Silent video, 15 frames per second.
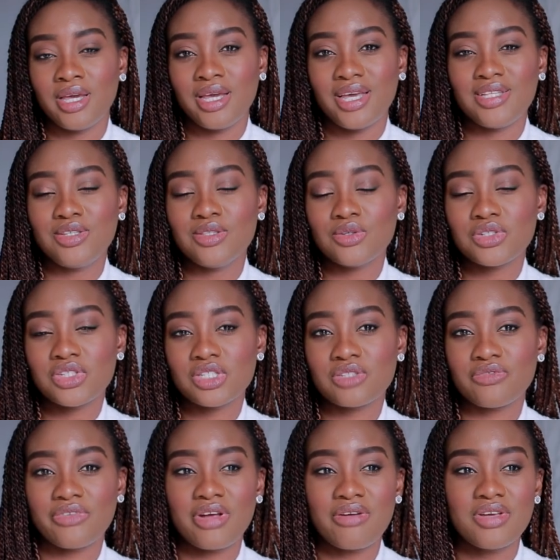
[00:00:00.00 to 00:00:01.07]
And you know, she's
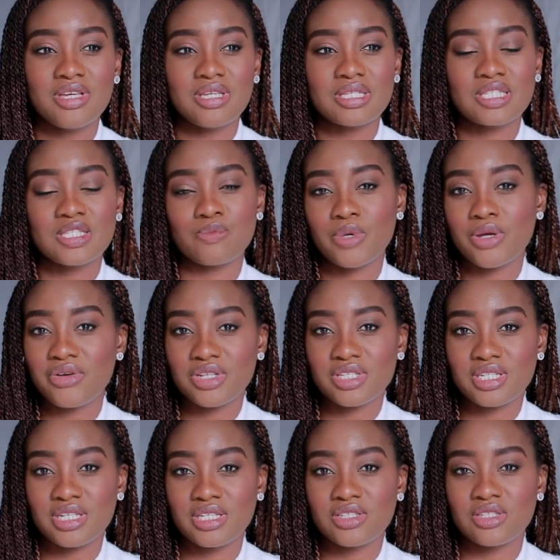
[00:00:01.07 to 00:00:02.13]
very
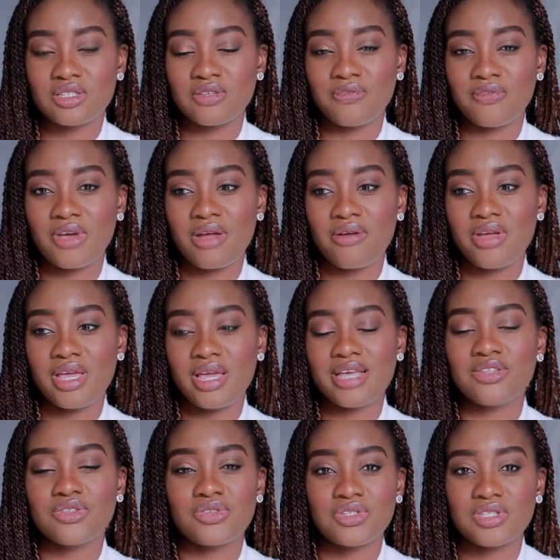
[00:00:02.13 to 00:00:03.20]
spirited, she's a very
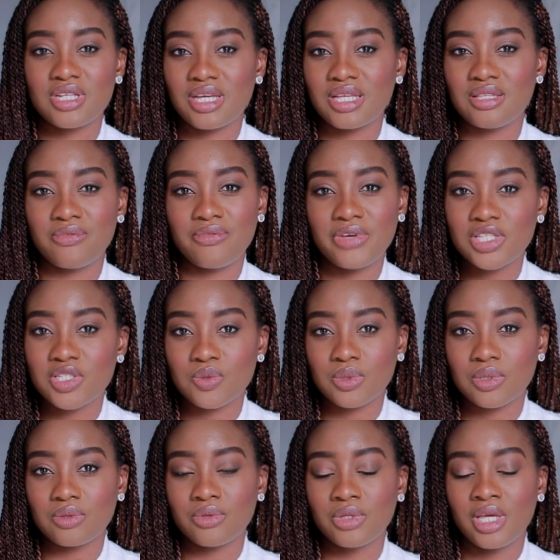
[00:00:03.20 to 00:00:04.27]
interesting
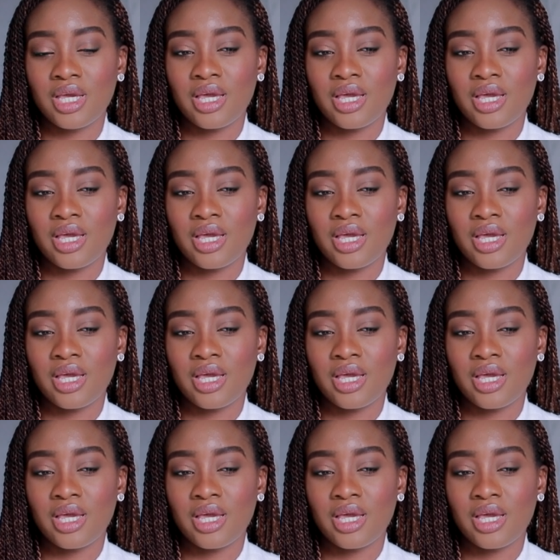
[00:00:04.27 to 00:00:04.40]
individual.